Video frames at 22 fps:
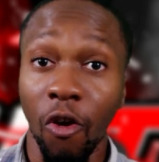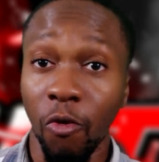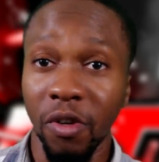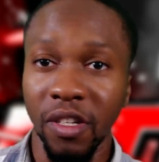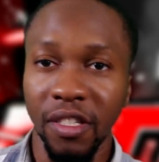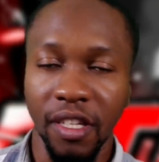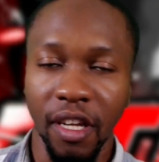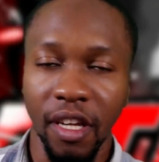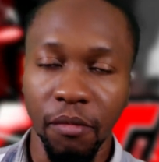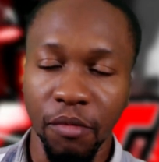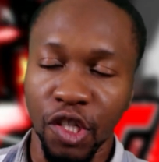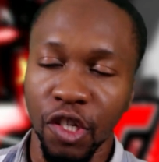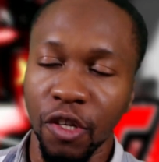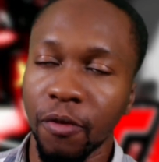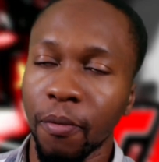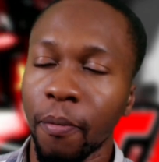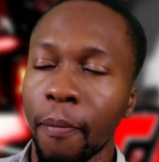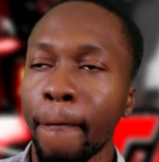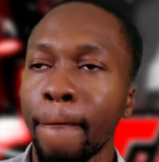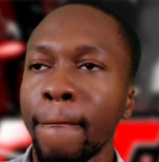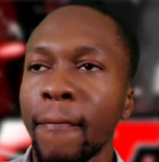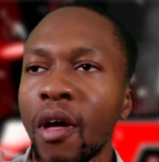redemption,
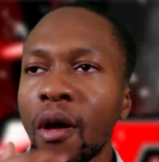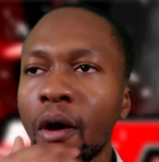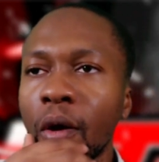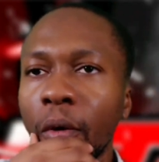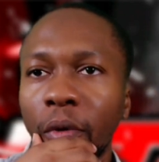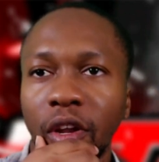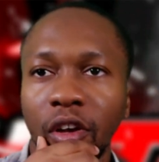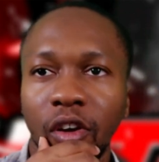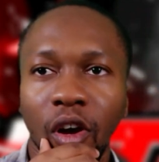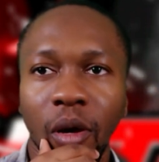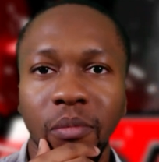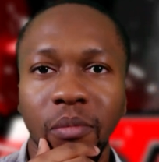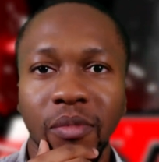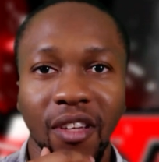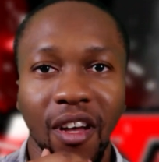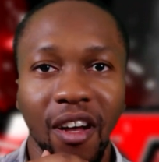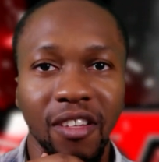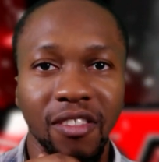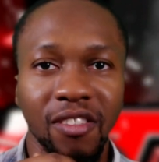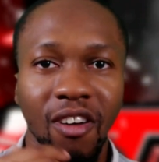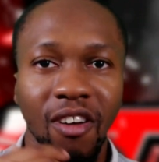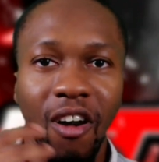when it comes
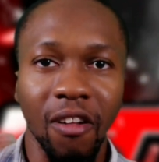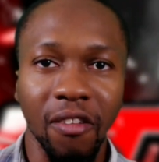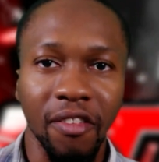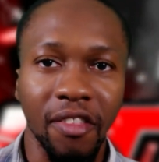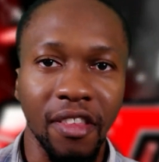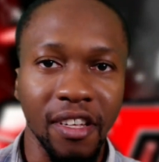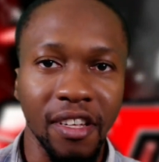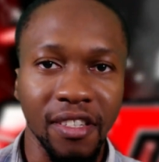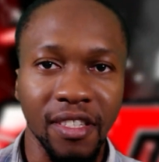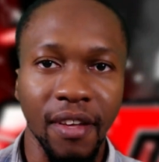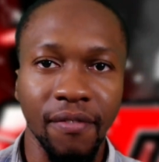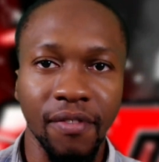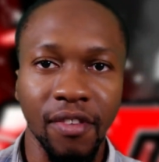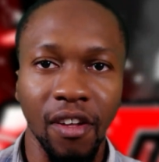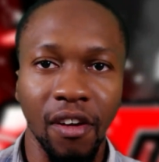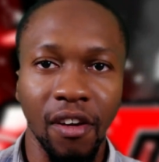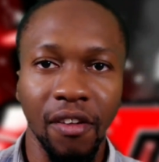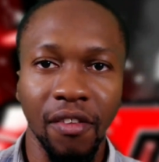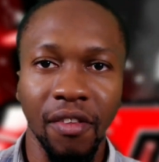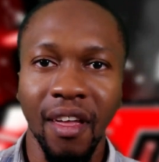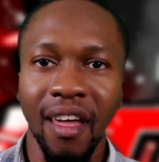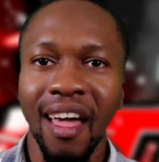on to all the things they've
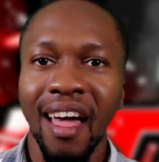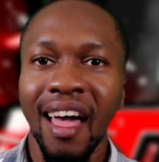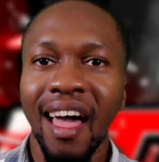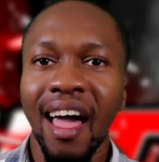done.